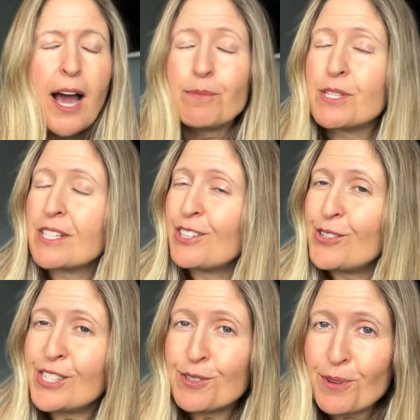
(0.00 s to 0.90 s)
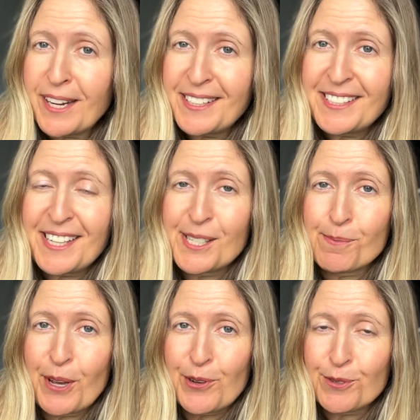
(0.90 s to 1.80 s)
I'm still using writing as
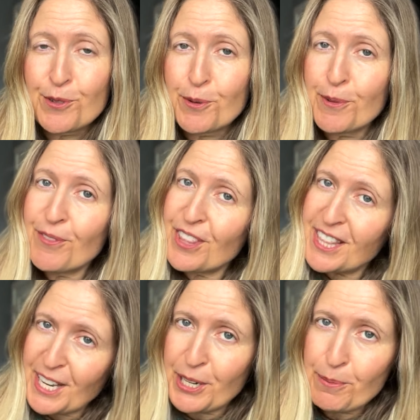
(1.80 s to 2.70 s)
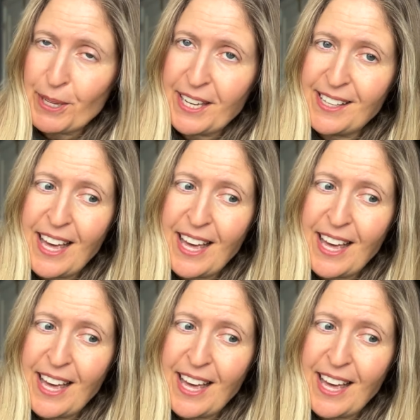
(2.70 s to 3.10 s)
my own form of therapy.